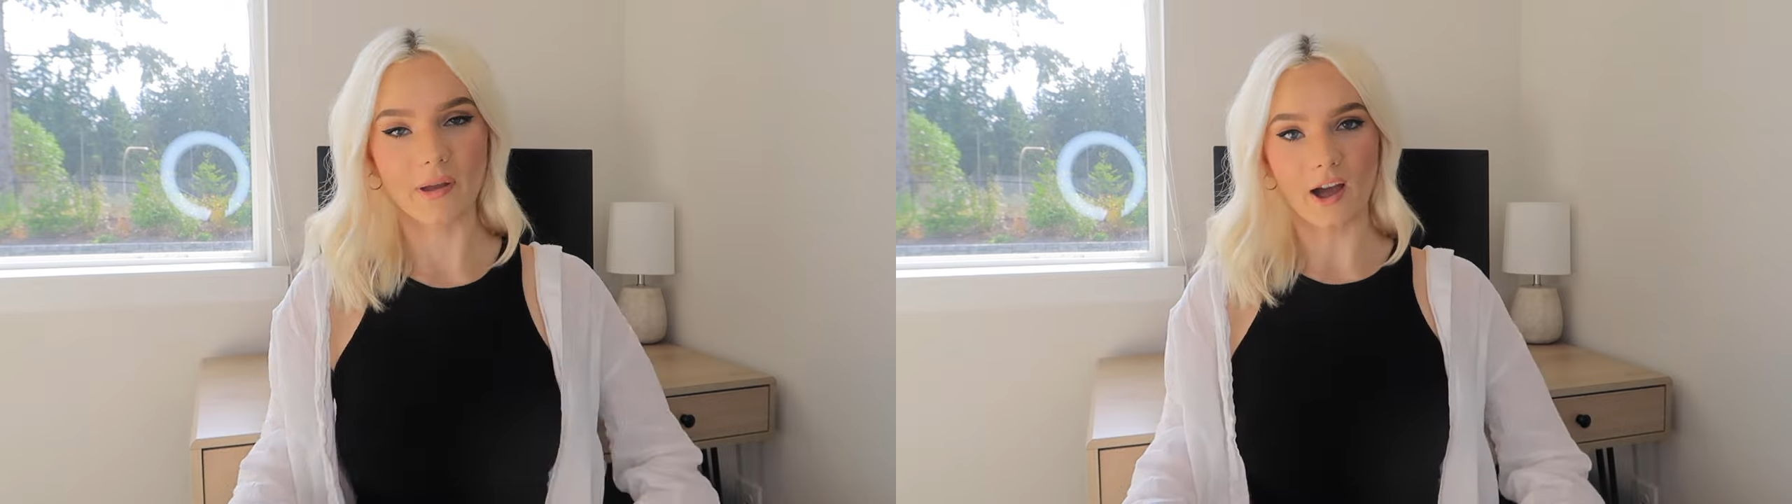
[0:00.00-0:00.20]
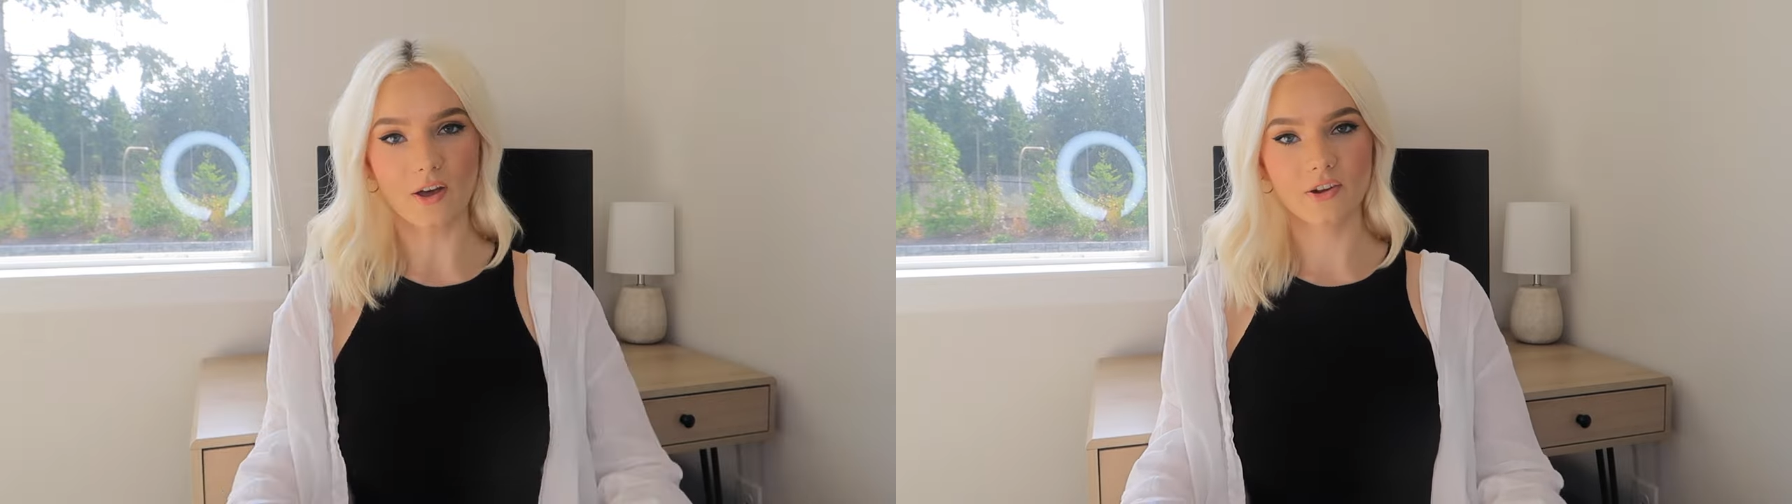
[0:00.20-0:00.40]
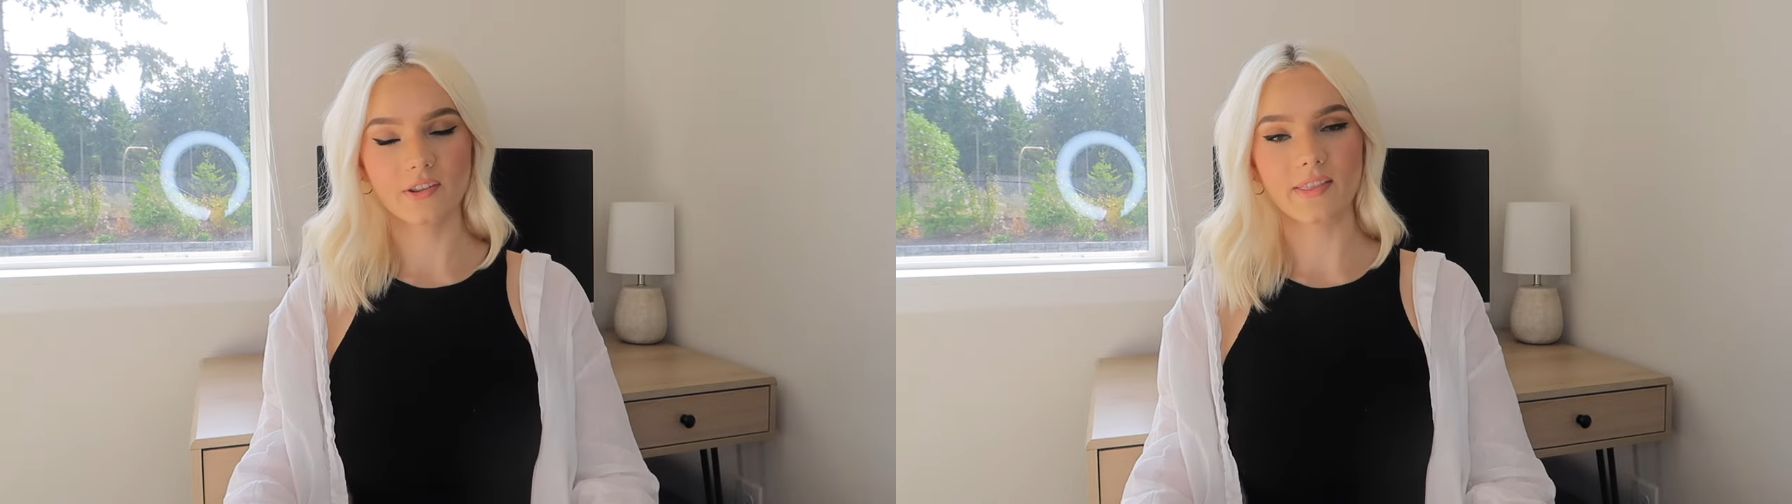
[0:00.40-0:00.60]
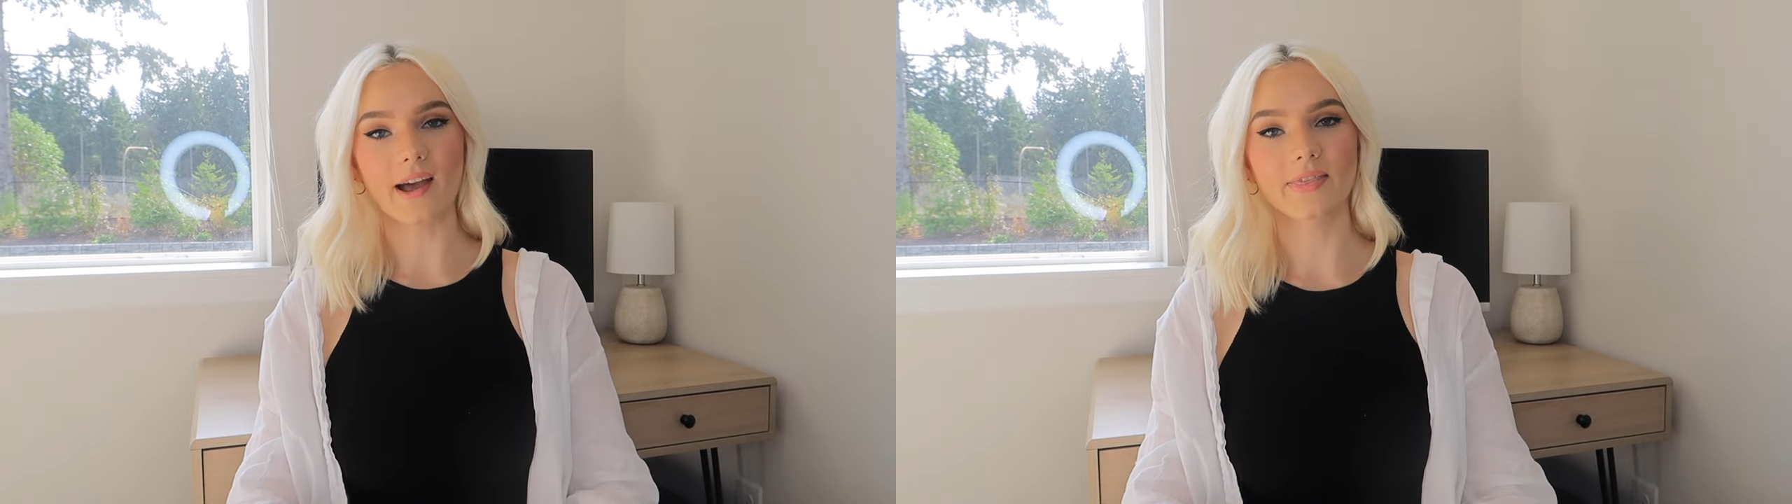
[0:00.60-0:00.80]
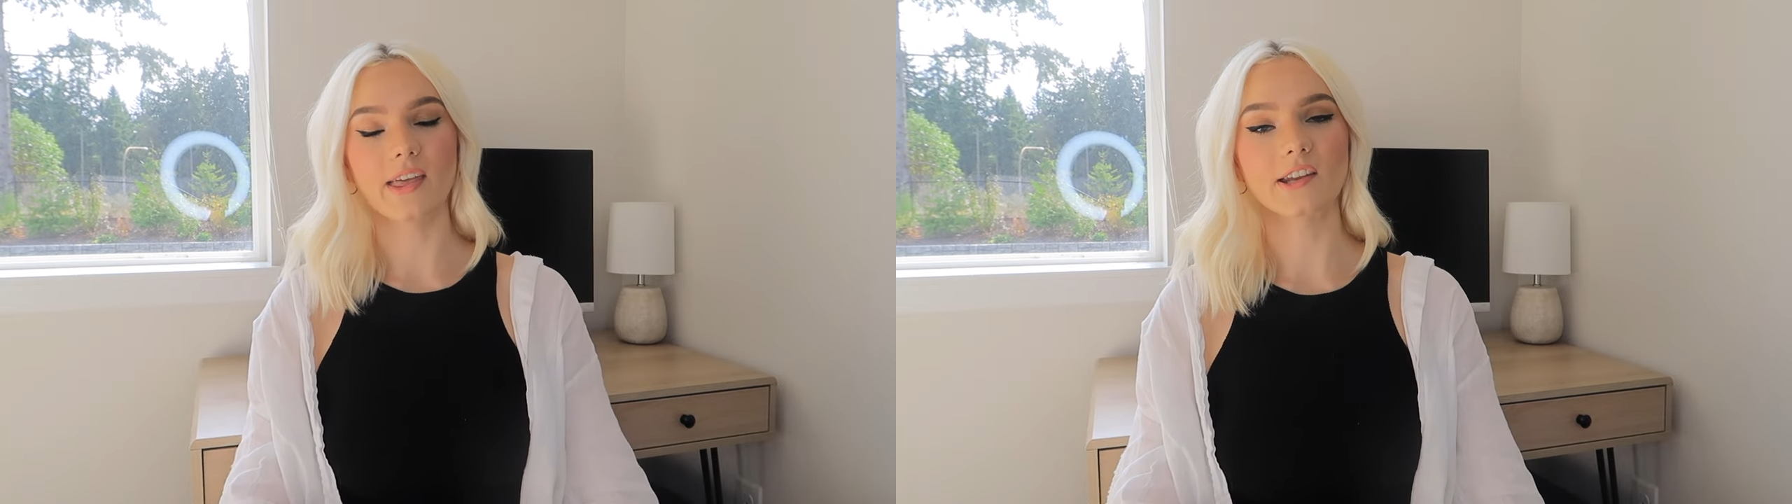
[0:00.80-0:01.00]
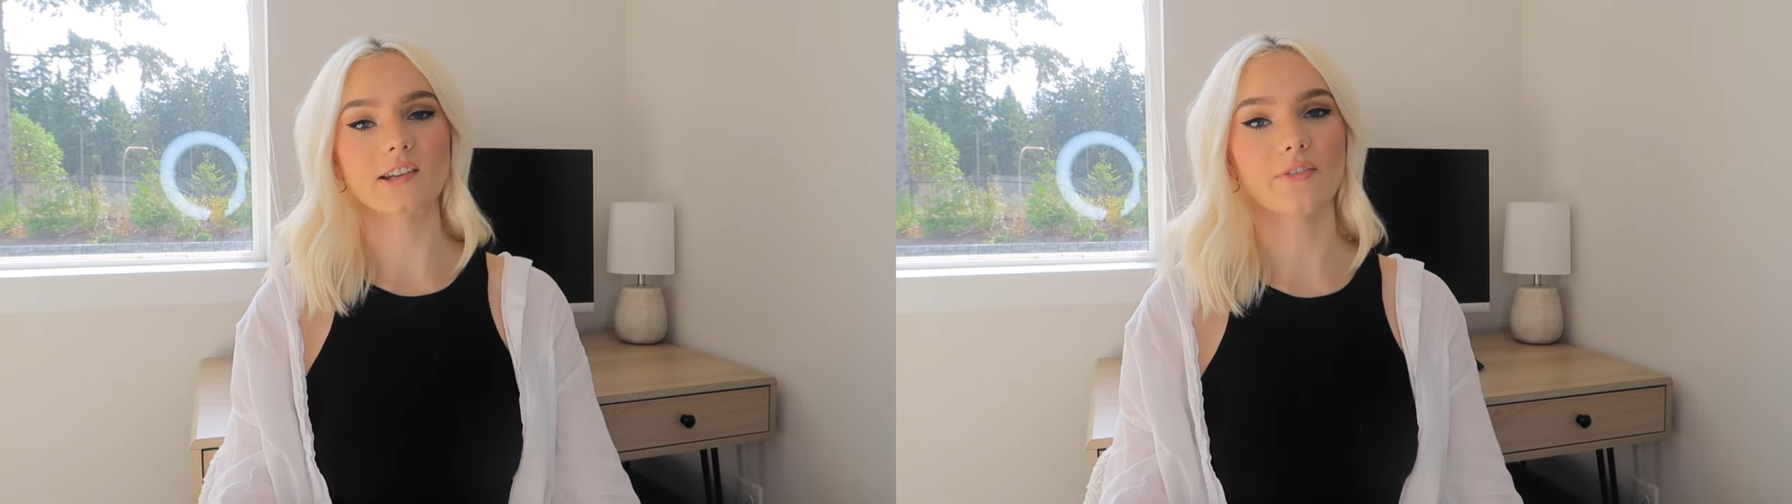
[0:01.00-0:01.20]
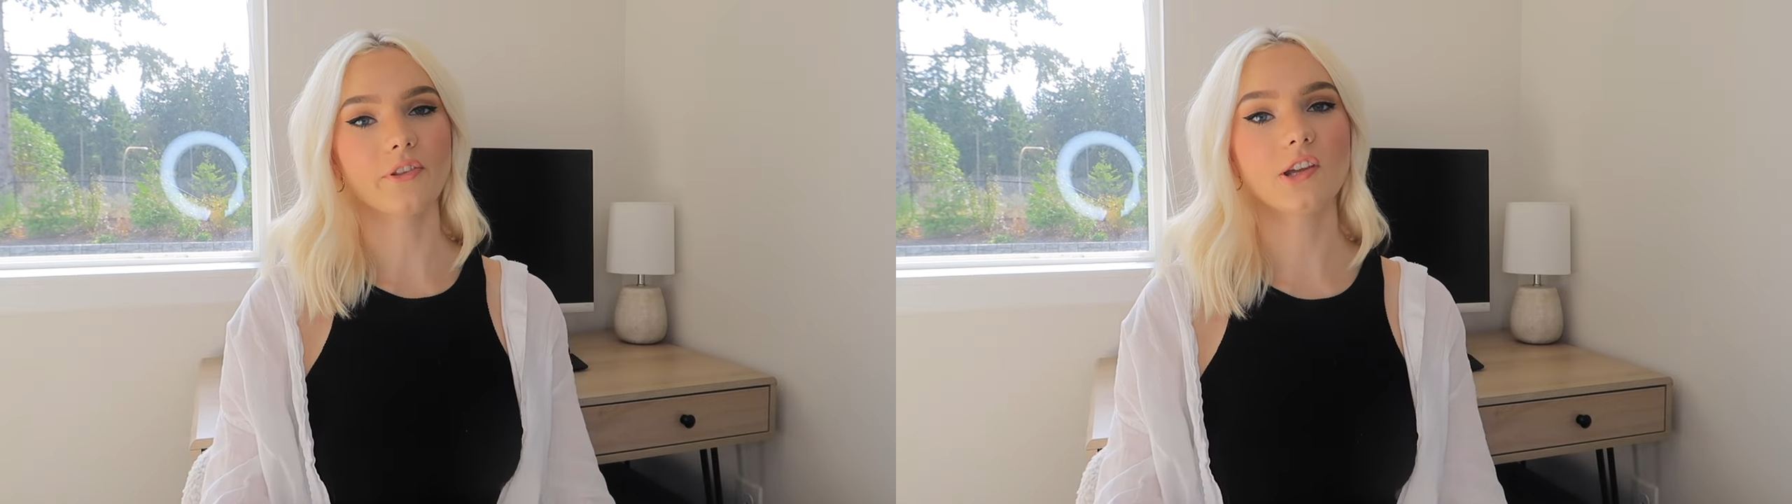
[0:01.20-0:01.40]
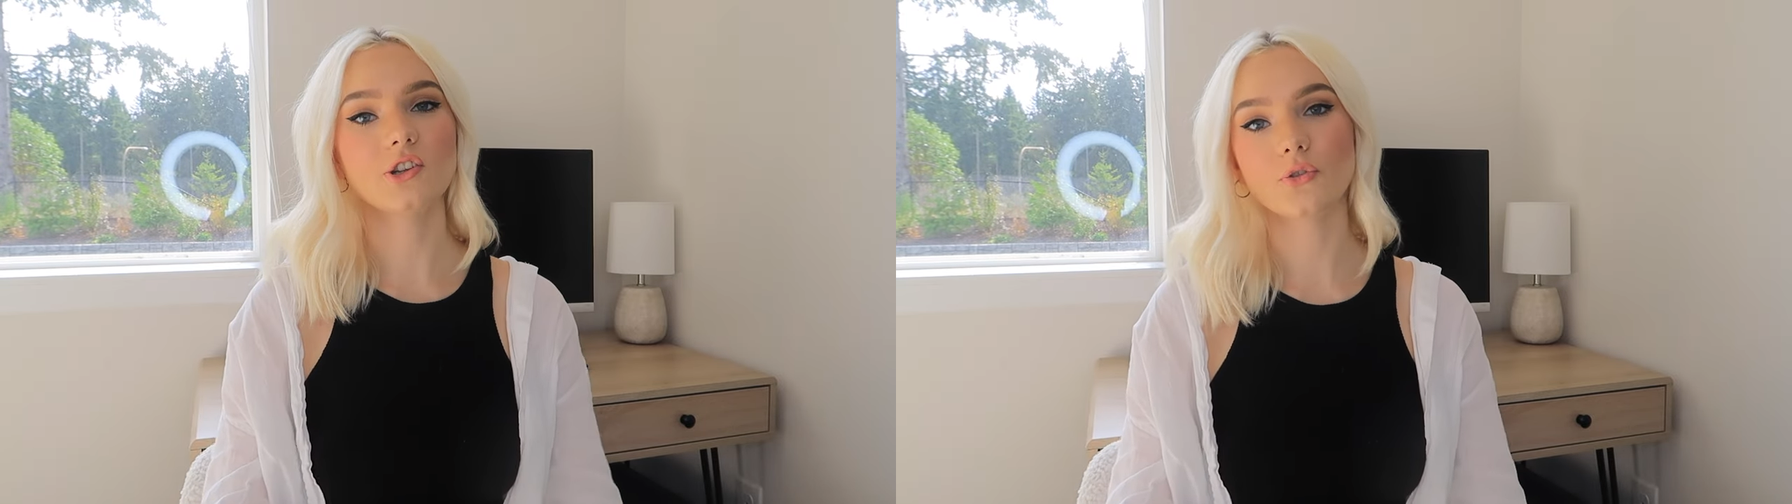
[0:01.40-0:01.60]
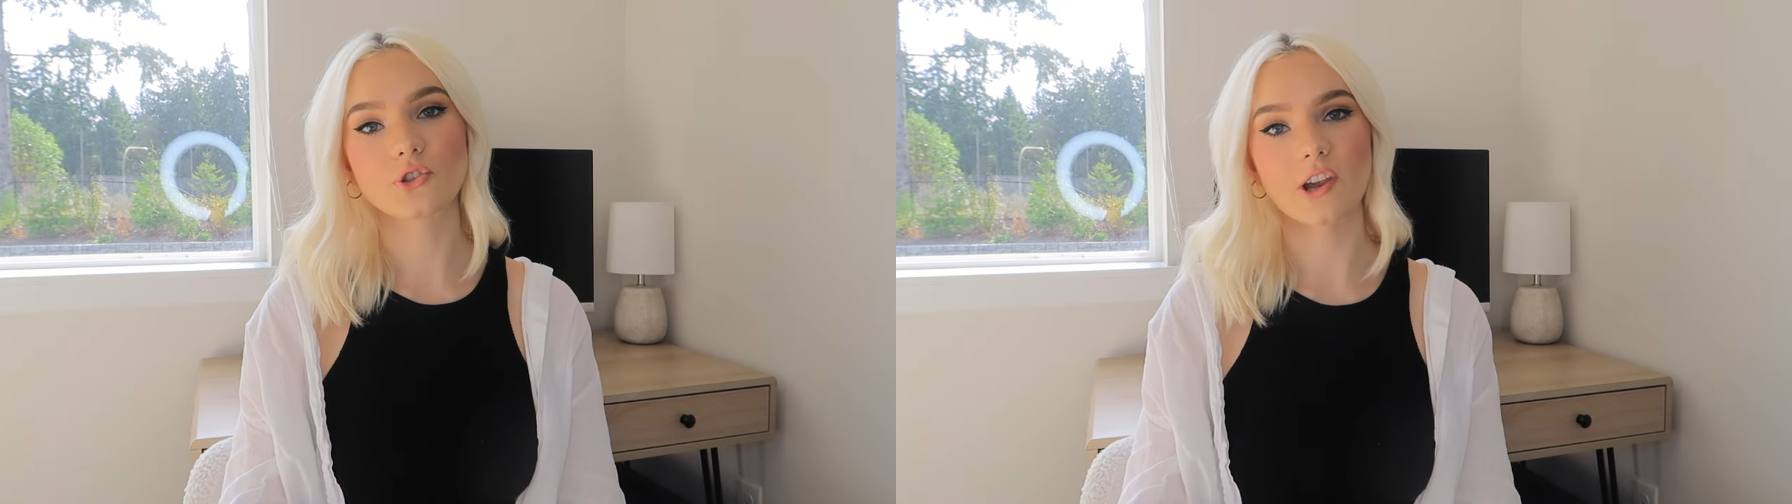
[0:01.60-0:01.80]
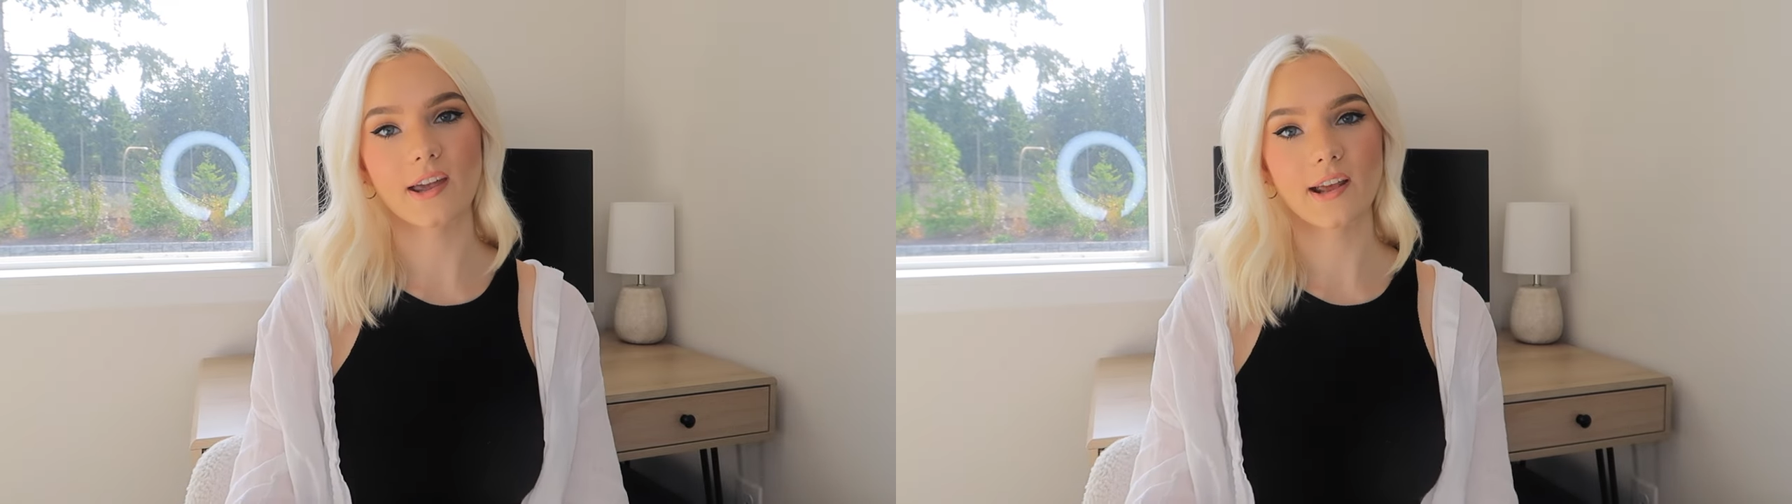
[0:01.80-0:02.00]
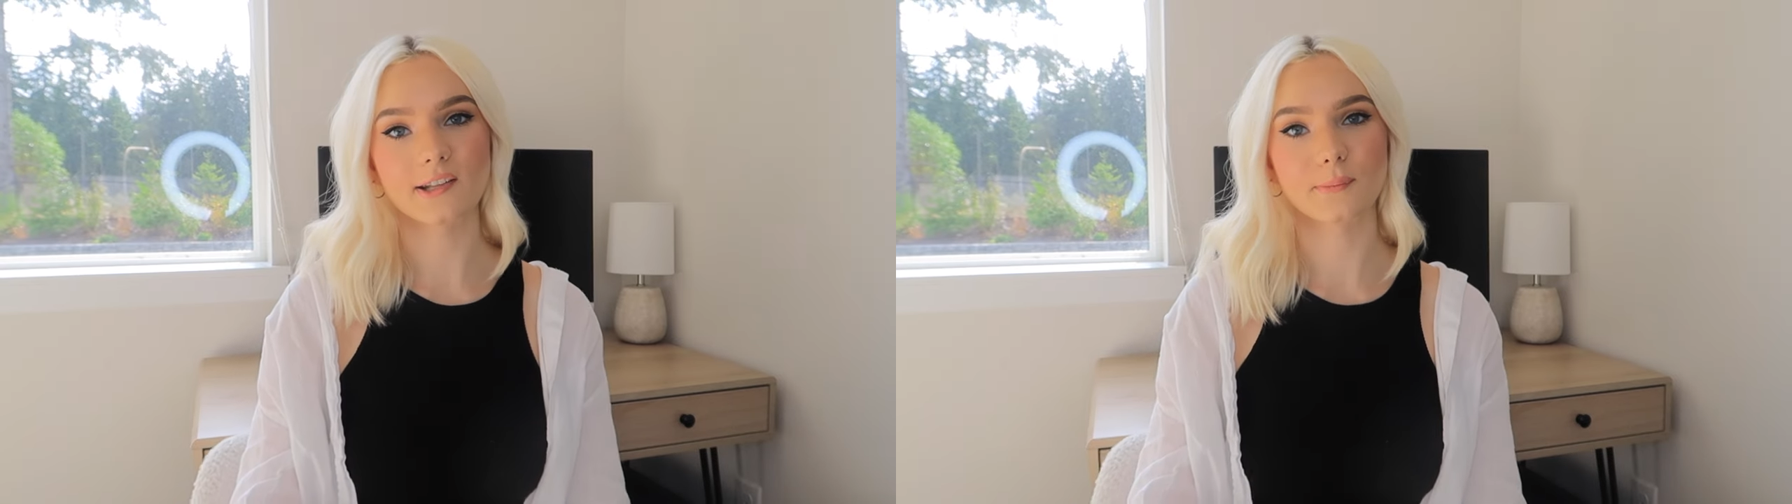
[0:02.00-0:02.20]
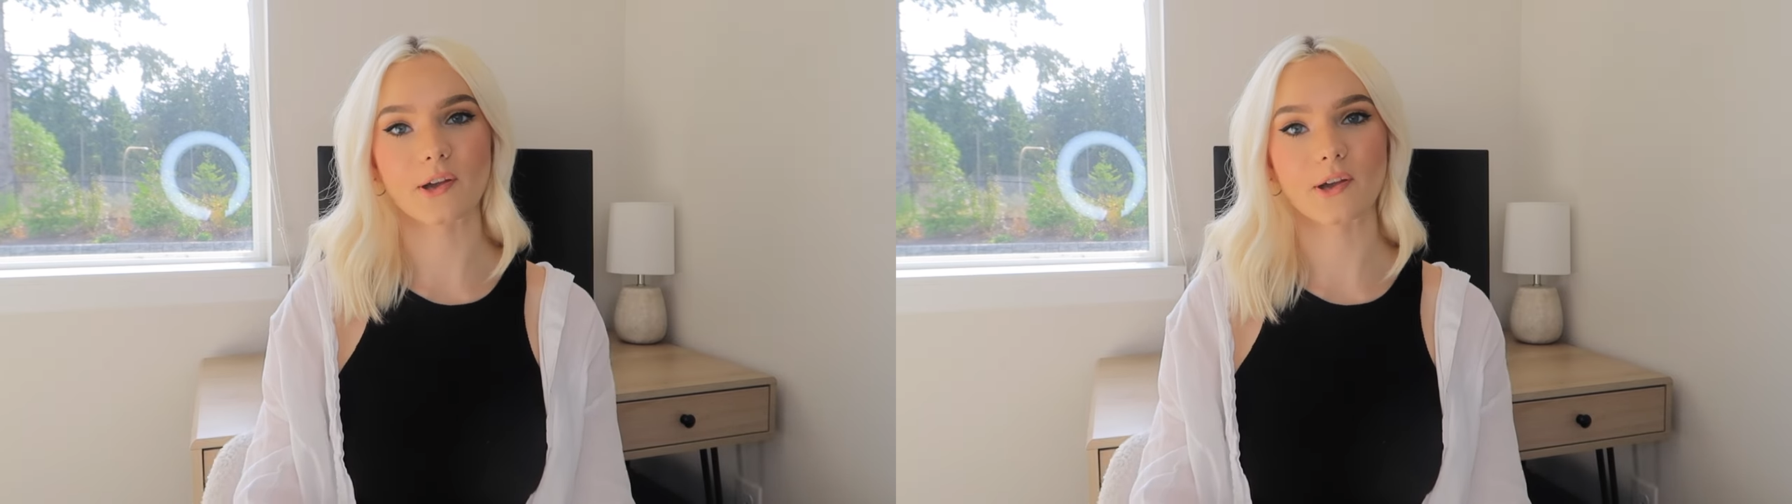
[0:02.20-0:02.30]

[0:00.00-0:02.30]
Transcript: But yeah, other than that, they definitely don't shed as